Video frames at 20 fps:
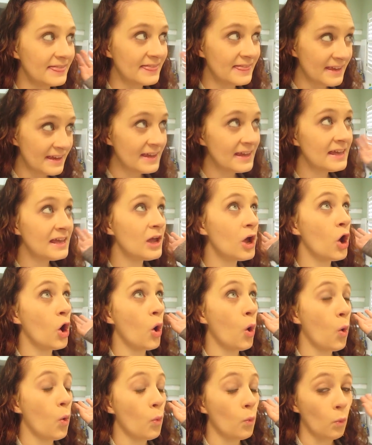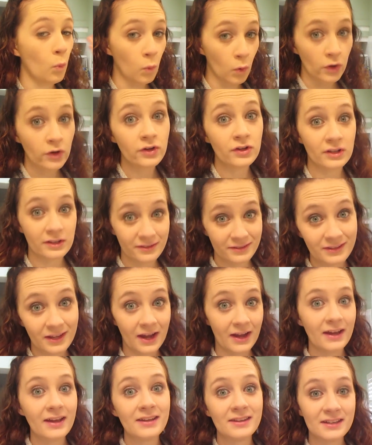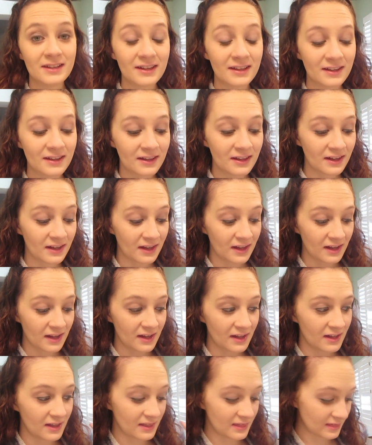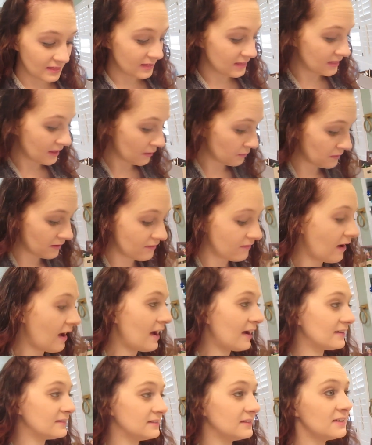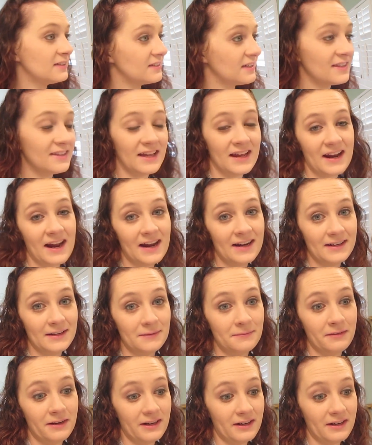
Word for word: the worst night that we've had since I had him.